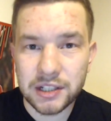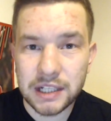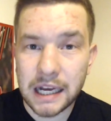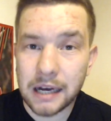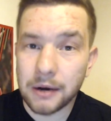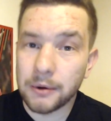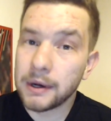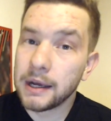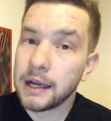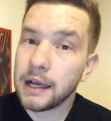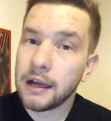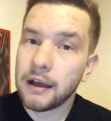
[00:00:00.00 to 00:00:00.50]

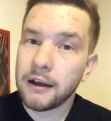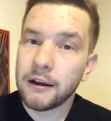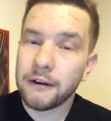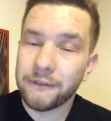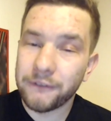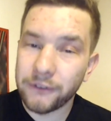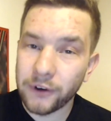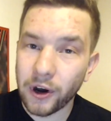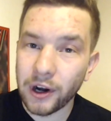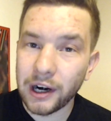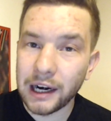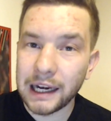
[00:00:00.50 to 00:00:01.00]
Now,
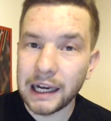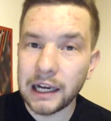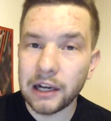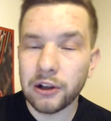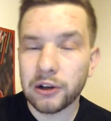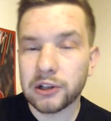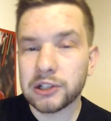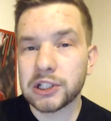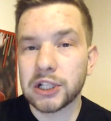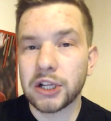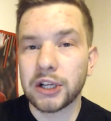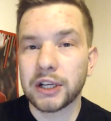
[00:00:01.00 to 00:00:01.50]
finally
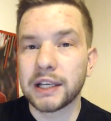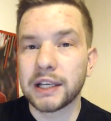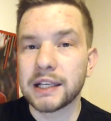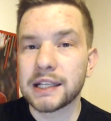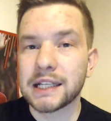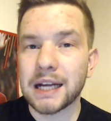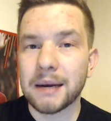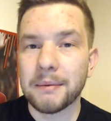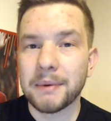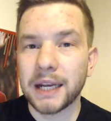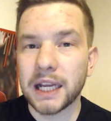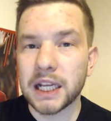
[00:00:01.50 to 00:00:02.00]
looks like he's
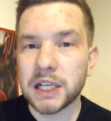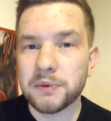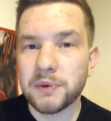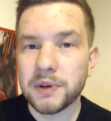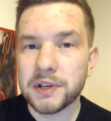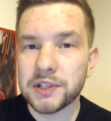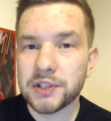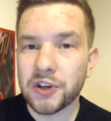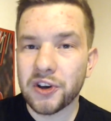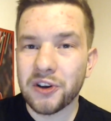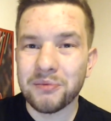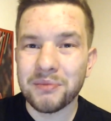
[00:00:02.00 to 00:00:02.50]
coming into
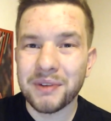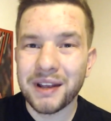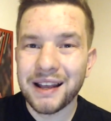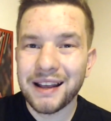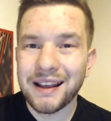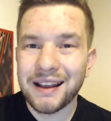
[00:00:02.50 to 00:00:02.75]
his own,